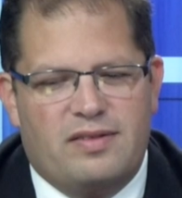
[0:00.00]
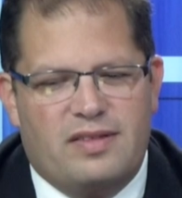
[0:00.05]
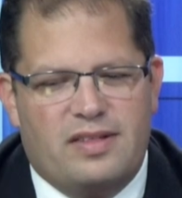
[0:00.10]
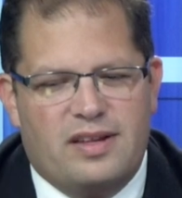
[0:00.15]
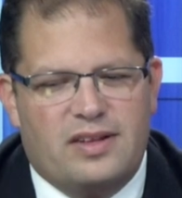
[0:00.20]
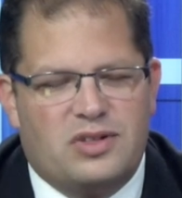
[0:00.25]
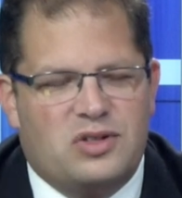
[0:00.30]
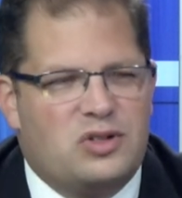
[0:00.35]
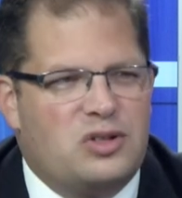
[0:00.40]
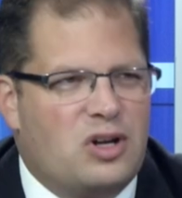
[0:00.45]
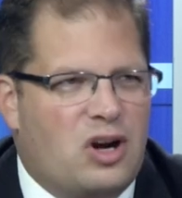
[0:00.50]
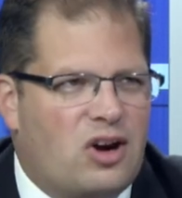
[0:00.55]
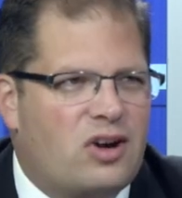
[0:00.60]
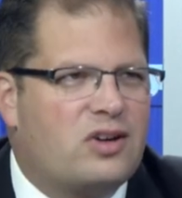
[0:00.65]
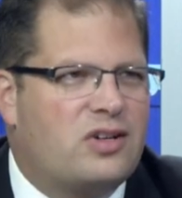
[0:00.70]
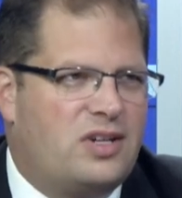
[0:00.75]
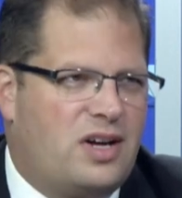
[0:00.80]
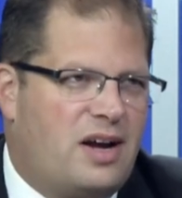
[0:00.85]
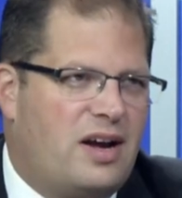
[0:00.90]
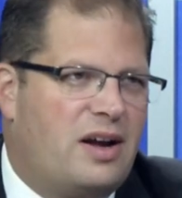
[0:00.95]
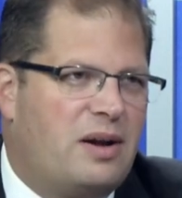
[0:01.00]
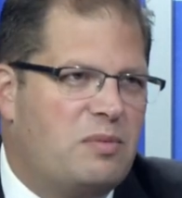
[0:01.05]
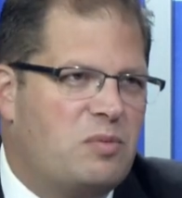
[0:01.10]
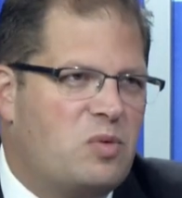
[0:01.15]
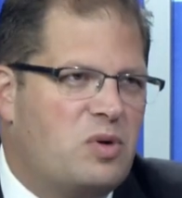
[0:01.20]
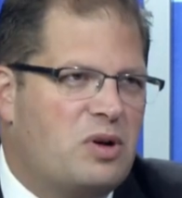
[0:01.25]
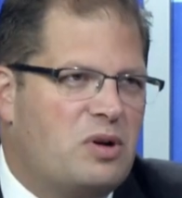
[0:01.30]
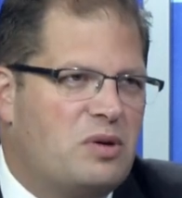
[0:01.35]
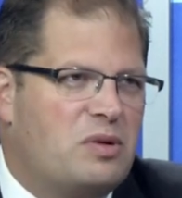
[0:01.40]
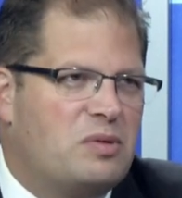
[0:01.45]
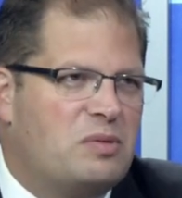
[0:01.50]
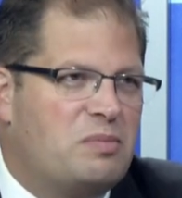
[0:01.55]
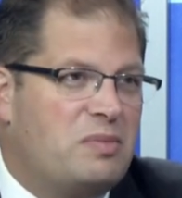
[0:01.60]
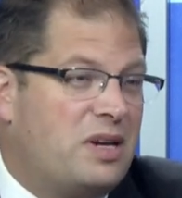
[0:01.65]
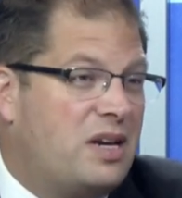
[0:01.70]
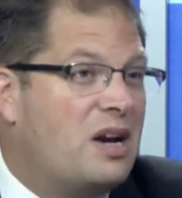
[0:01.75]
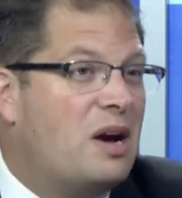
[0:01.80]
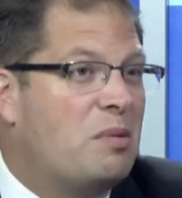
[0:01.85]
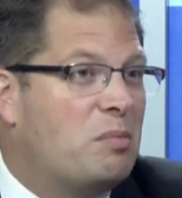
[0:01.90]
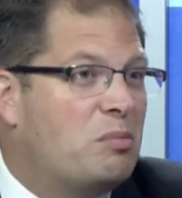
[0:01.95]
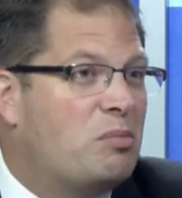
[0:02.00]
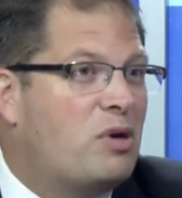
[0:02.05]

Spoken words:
this dark time will become